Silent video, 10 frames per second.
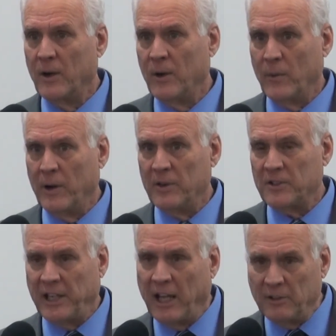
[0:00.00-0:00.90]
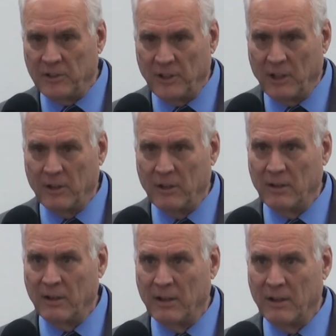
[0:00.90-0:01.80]
where the sound is not heard.
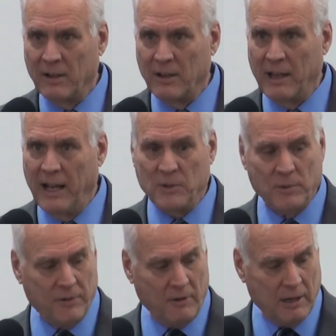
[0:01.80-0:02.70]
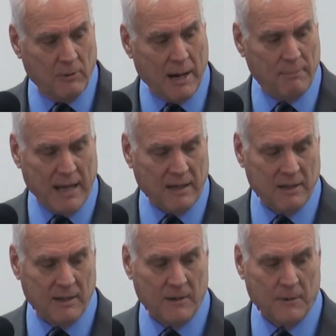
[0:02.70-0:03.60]
And is referring right back
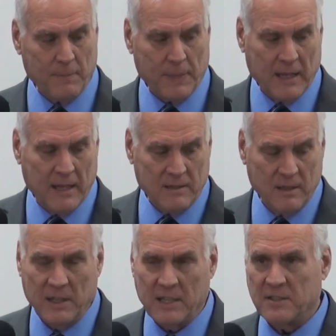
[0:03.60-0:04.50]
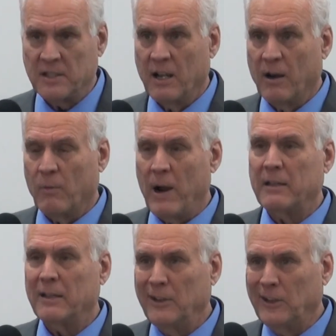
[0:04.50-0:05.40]
here to this
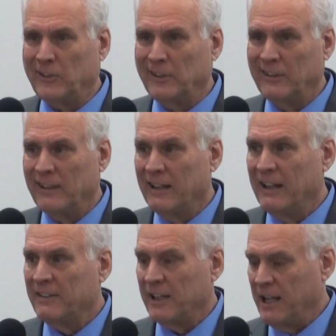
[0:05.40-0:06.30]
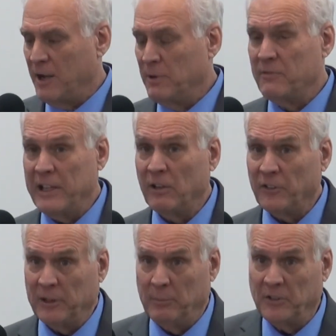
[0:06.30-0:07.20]
recognition that God reveals
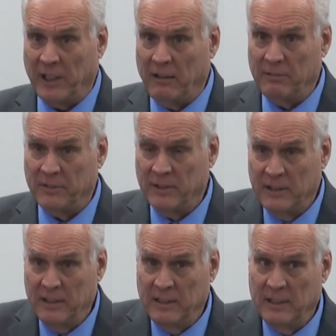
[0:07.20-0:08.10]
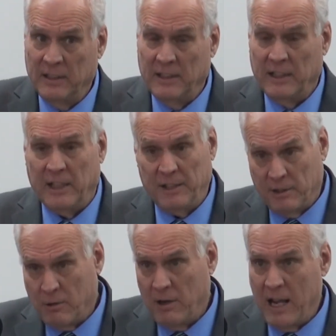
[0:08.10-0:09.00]
himself in the
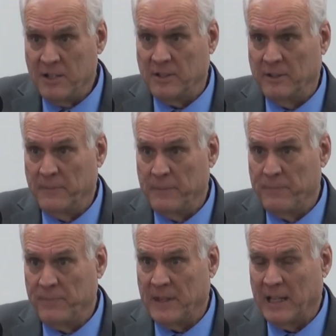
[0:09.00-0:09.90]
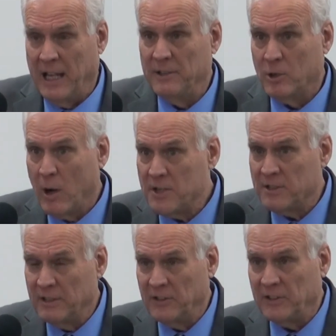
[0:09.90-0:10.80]
creation. And the
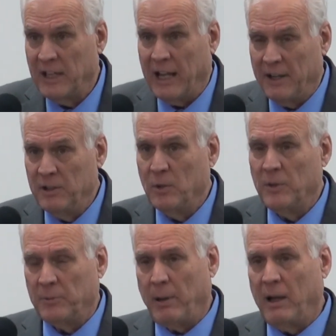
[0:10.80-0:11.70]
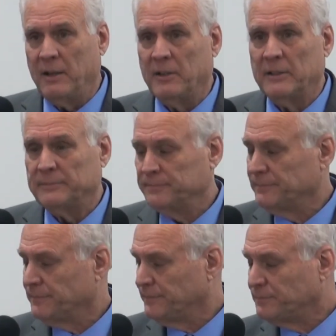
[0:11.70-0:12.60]
question is, how do you respond?
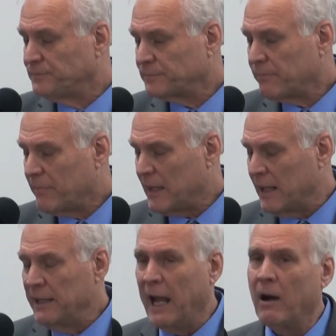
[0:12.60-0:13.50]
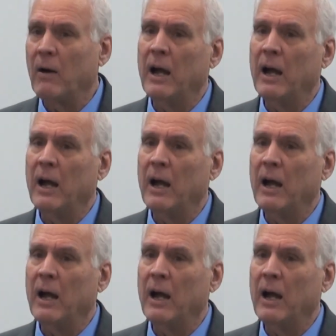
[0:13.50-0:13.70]
Now,